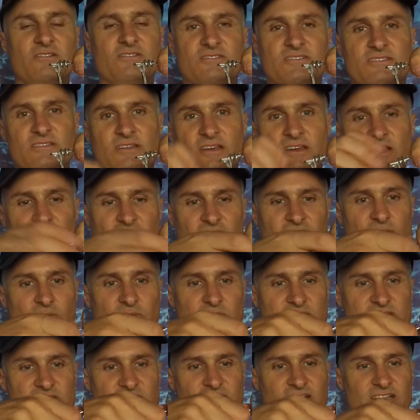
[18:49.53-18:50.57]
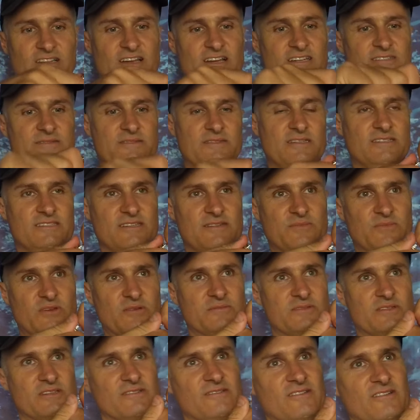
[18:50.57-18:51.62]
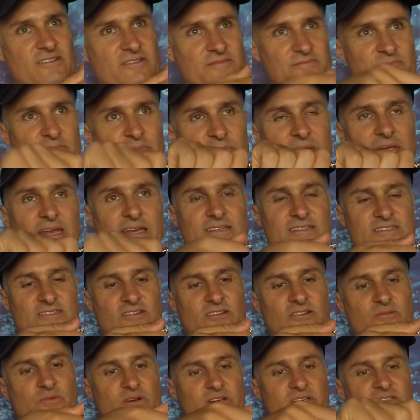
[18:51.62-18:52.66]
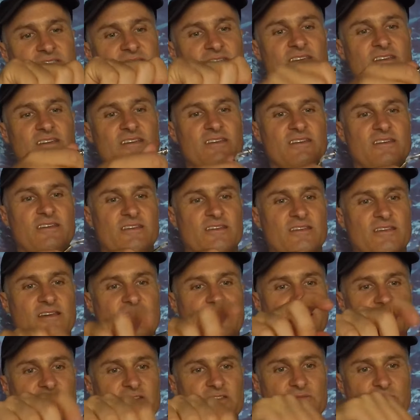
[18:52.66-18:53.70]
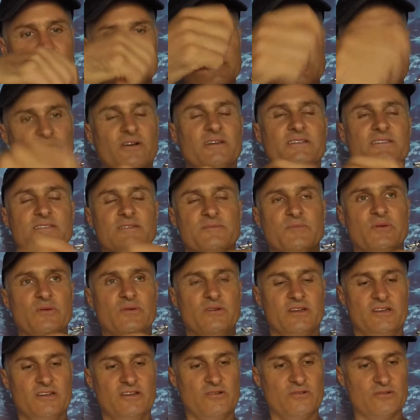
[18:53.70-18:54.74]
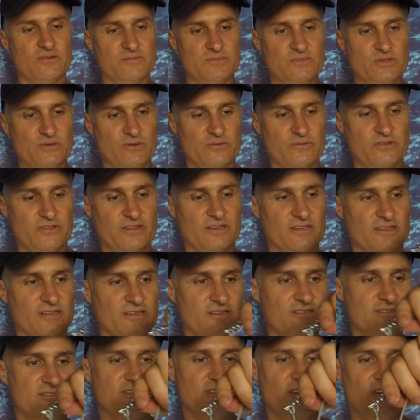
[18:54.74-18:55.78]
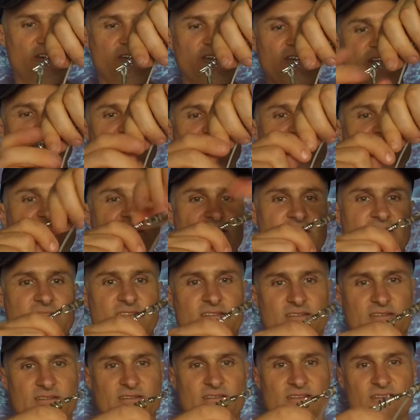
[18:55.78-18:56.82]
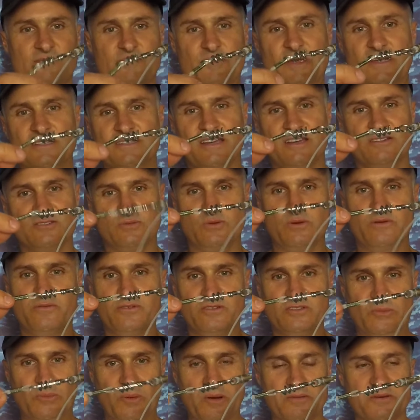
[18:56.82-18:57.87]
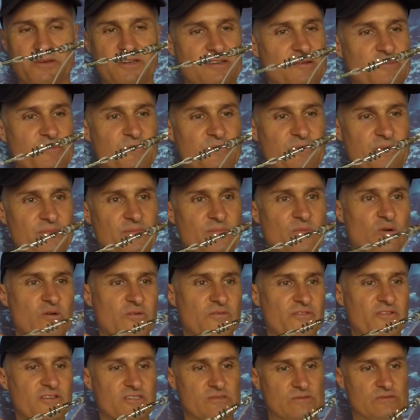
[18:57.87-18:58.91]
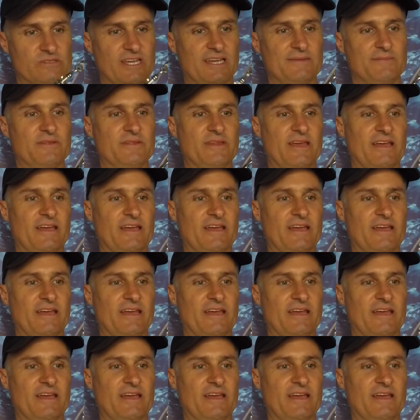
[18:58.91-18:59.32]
because the ones you clasp, they sometimes can like bend sideways. This one's quite simple and I know what I'm doing with it. So pigtail swivel, it's probably got a more official name than